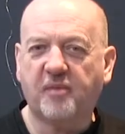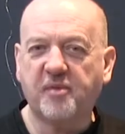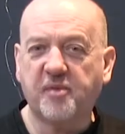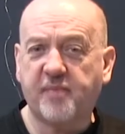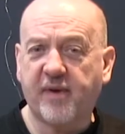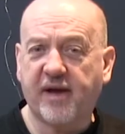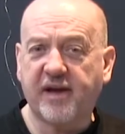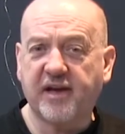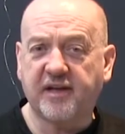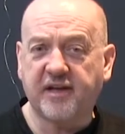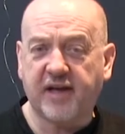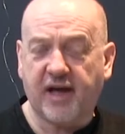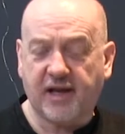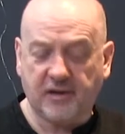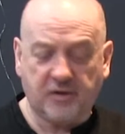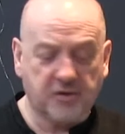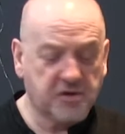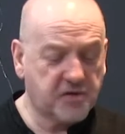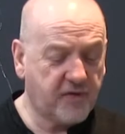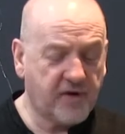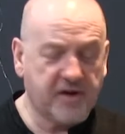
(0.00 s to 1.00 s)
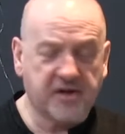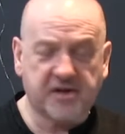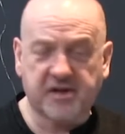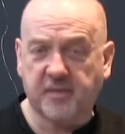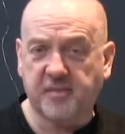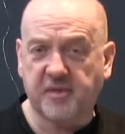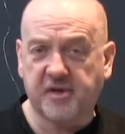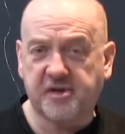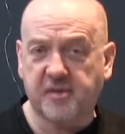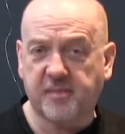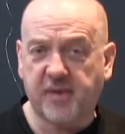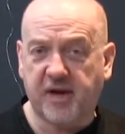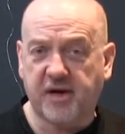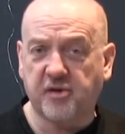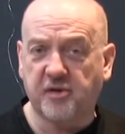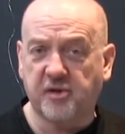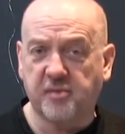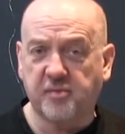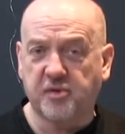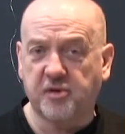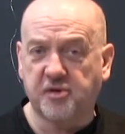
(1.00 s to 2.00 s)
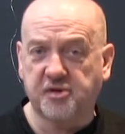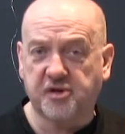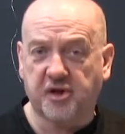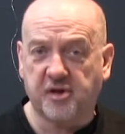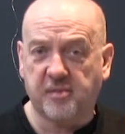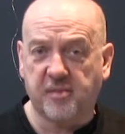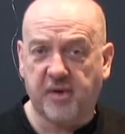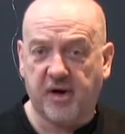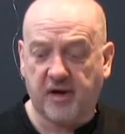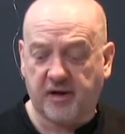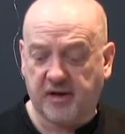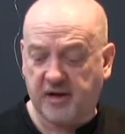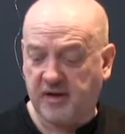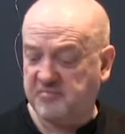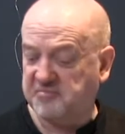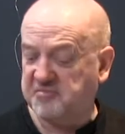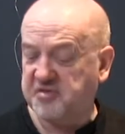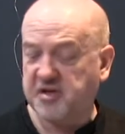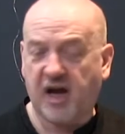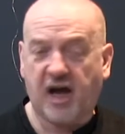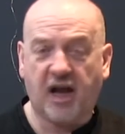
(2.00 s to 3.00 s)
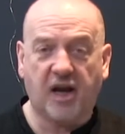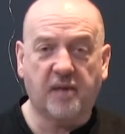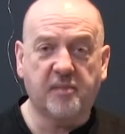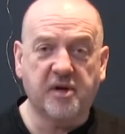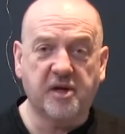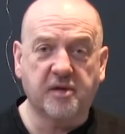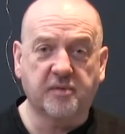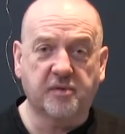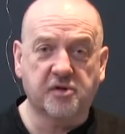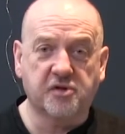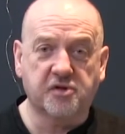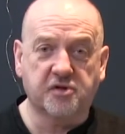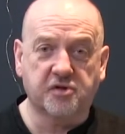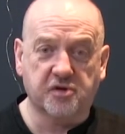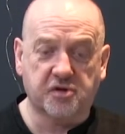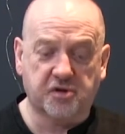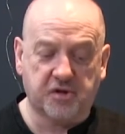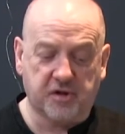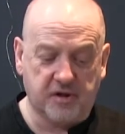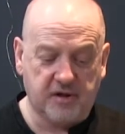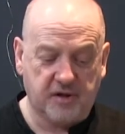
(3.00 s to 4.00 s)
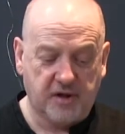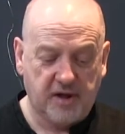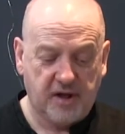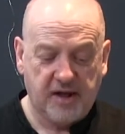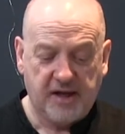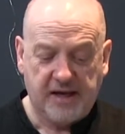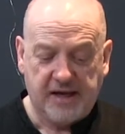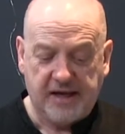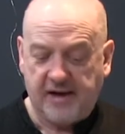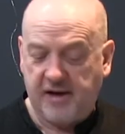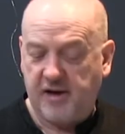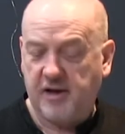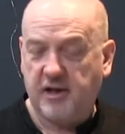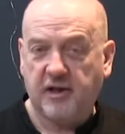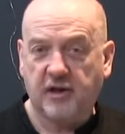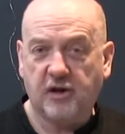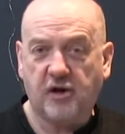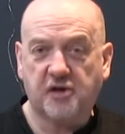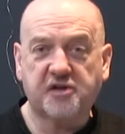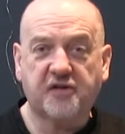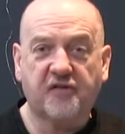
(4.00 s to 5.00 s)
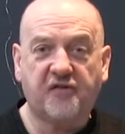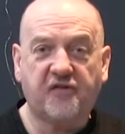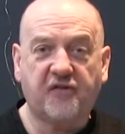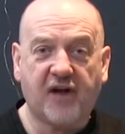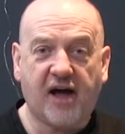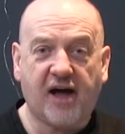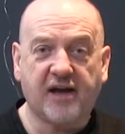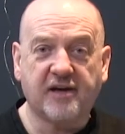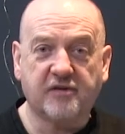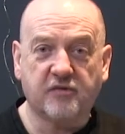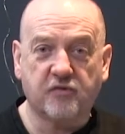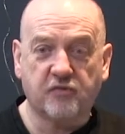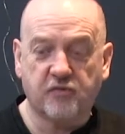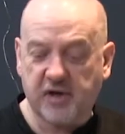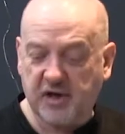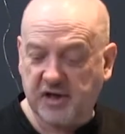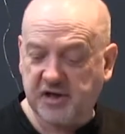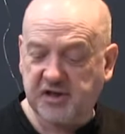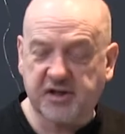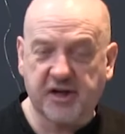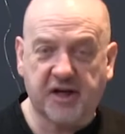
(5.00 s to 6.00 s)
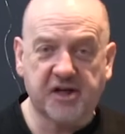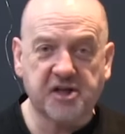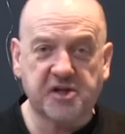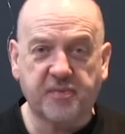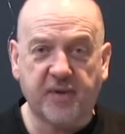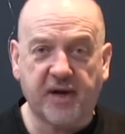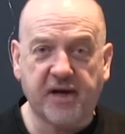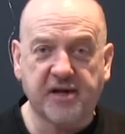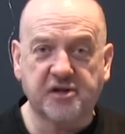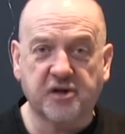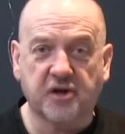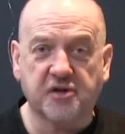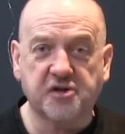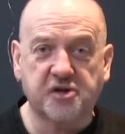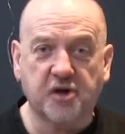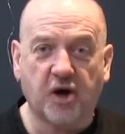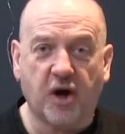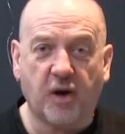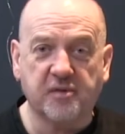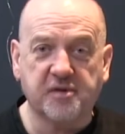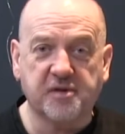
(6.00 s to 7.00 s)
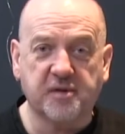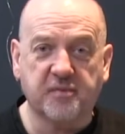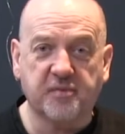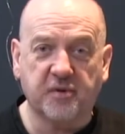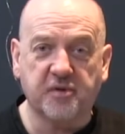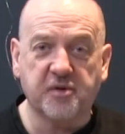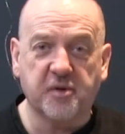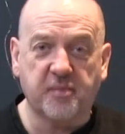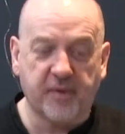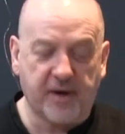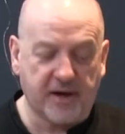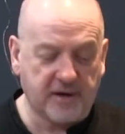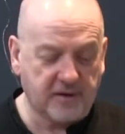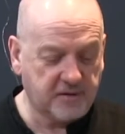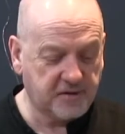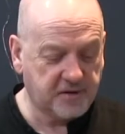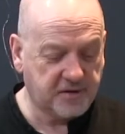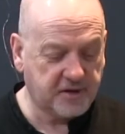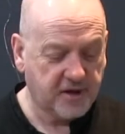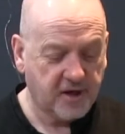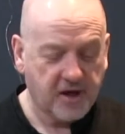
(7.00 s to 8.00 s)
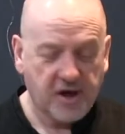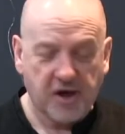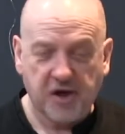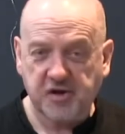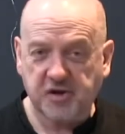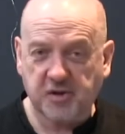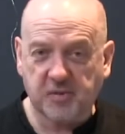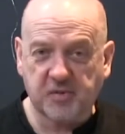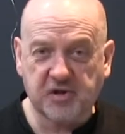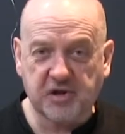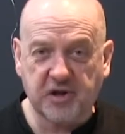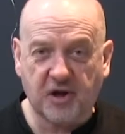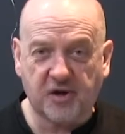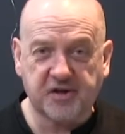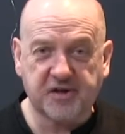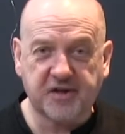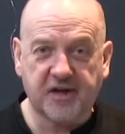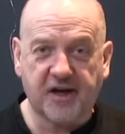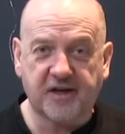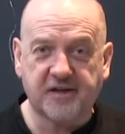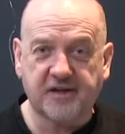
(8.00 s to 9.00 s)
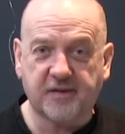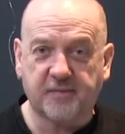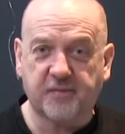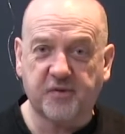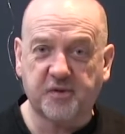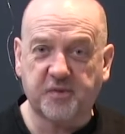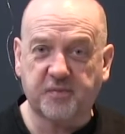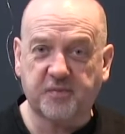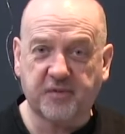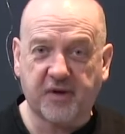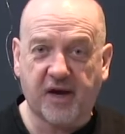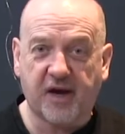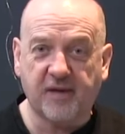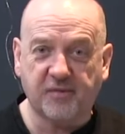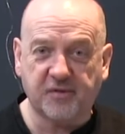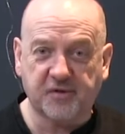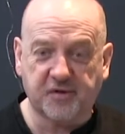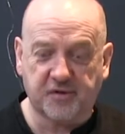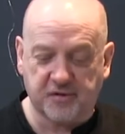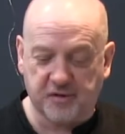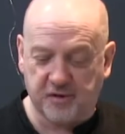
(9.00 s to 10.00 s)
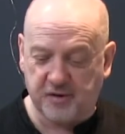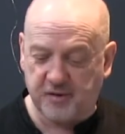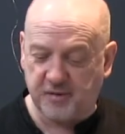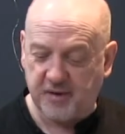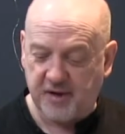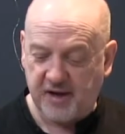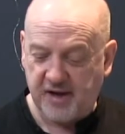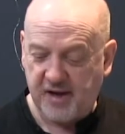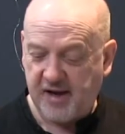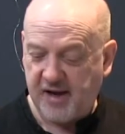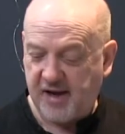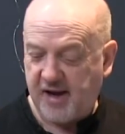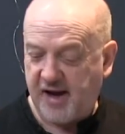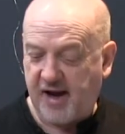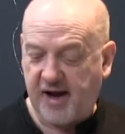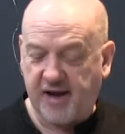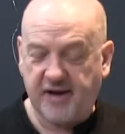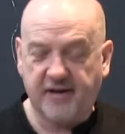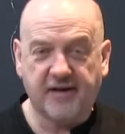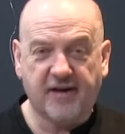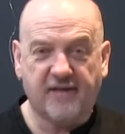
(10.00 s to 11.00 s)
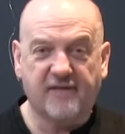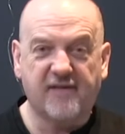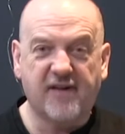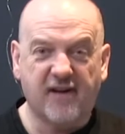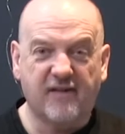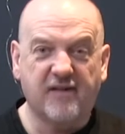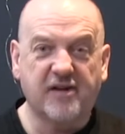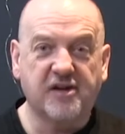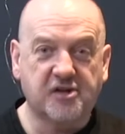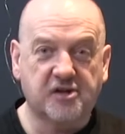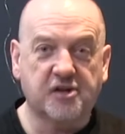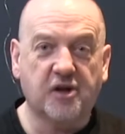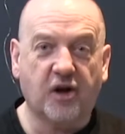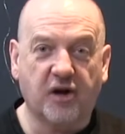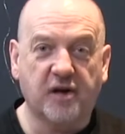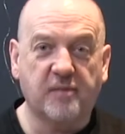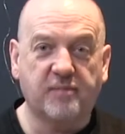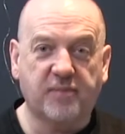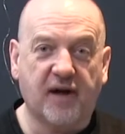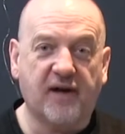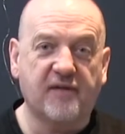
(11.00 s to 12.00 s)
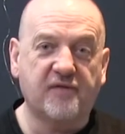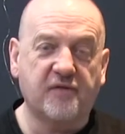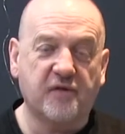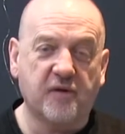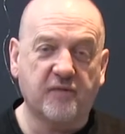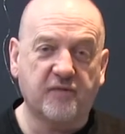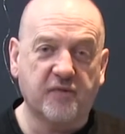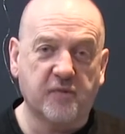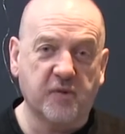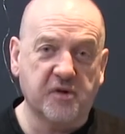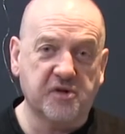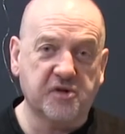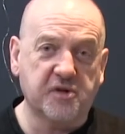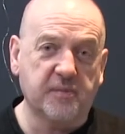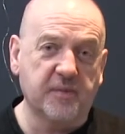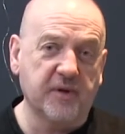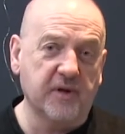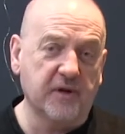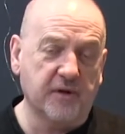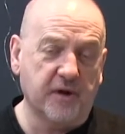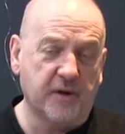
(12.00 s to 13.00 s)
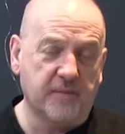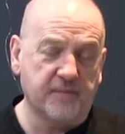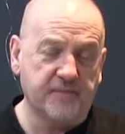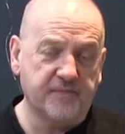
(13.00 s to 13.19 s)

the Pedaldeck looks very similar to many other boards on the market. Aluminium construction, lots of flat real estate space on top to put your pedals, some slots there to push cables through, and a very solid platform from which to build on.